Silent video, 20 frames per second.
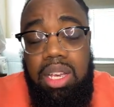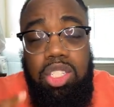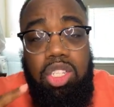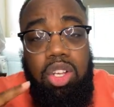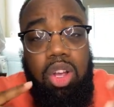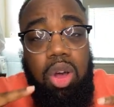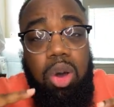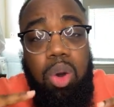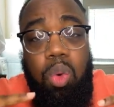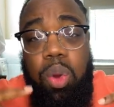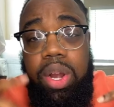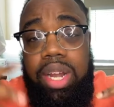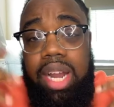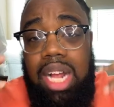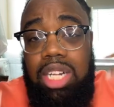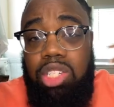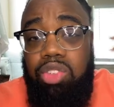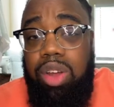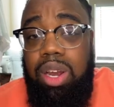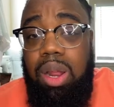So we're
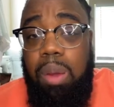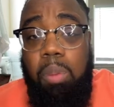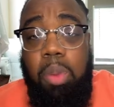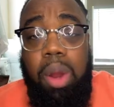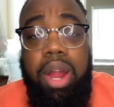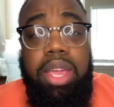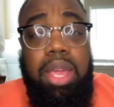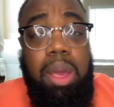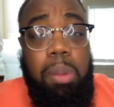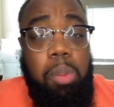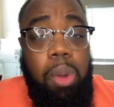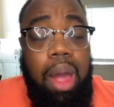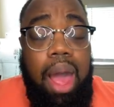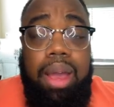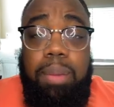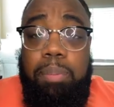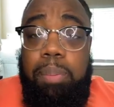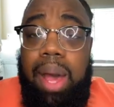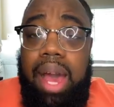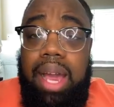not trying to break your
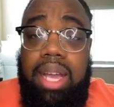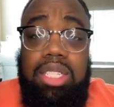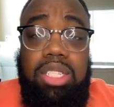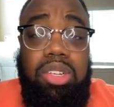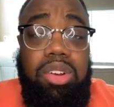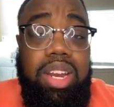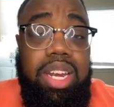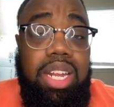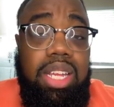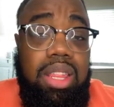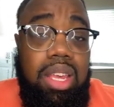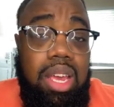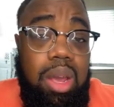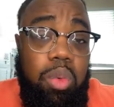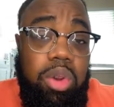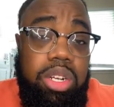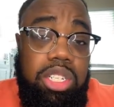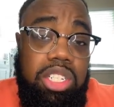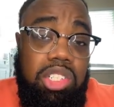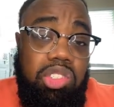pockets or
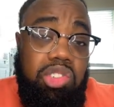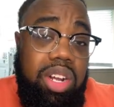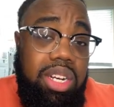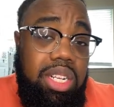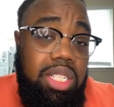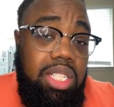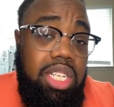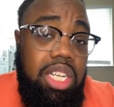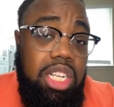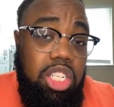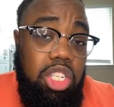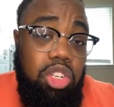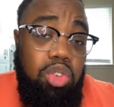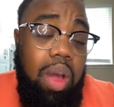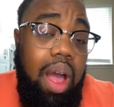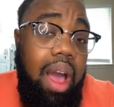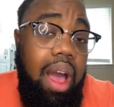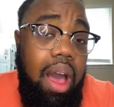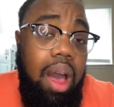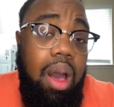anything. We're just trying to teach
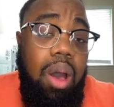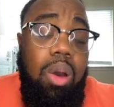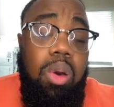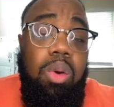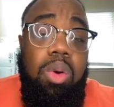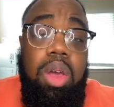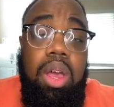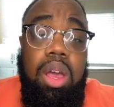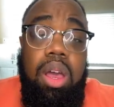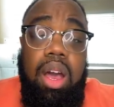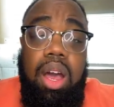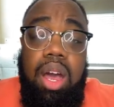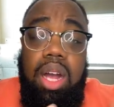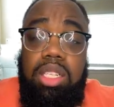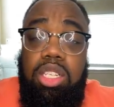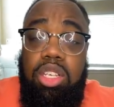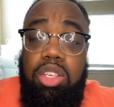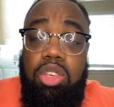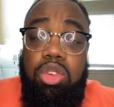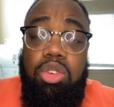you how
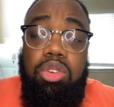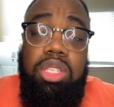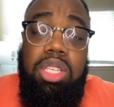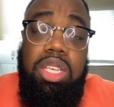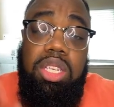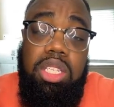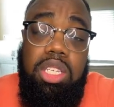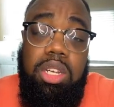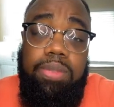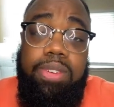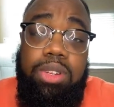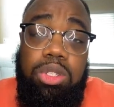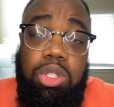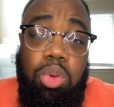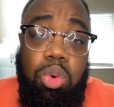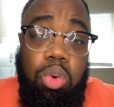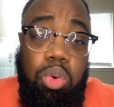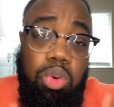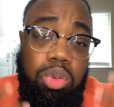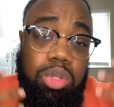to use these different
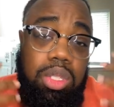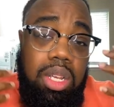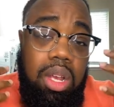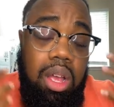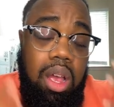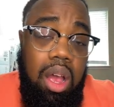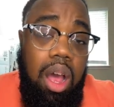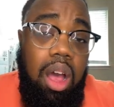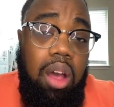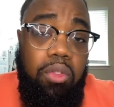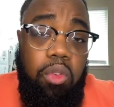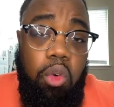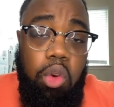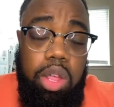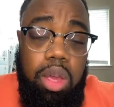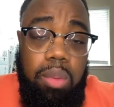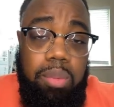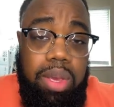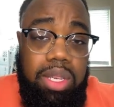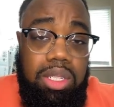tools
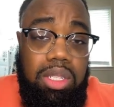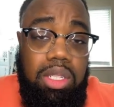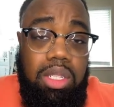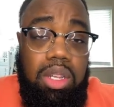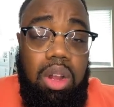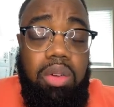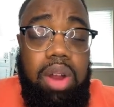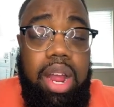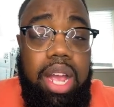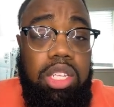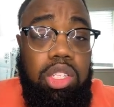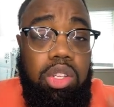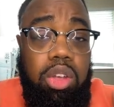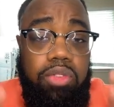for your business. All right.